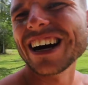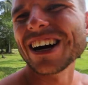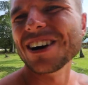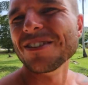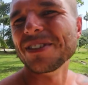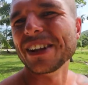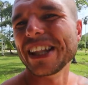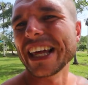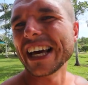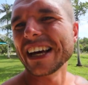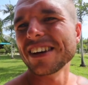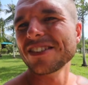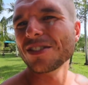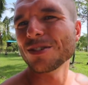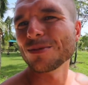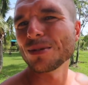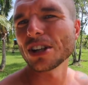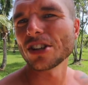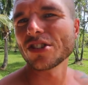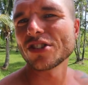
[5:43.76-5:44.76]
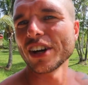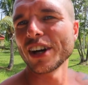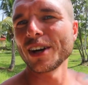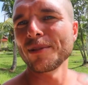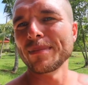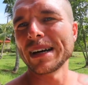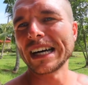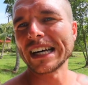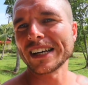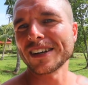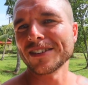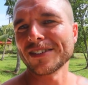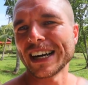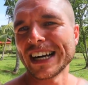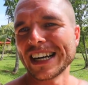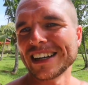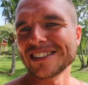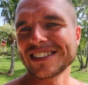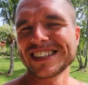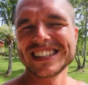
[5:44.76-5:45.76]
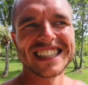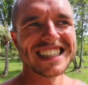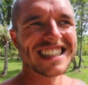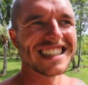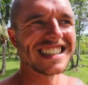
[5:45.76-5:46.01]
over there, so we'll turn back around.